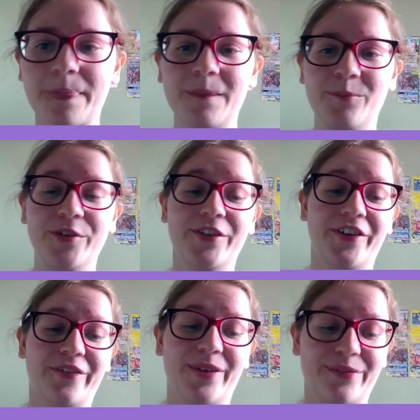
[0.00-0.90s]
Moving
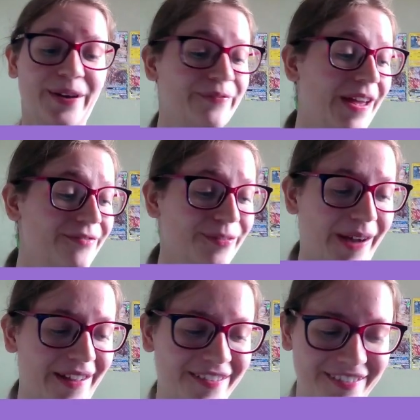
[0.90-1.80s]
on to one of my favourite
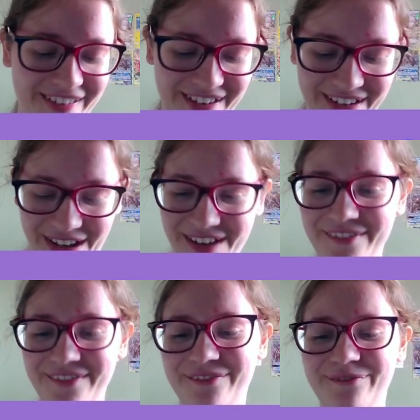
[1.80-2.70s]
patterns in here,
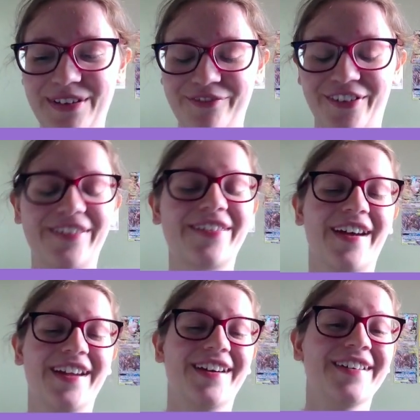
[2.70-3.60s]
we've got
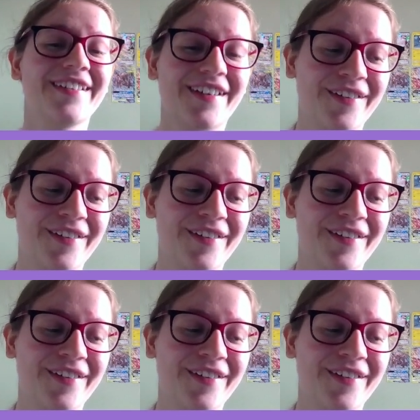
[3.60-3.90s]
Psyduck,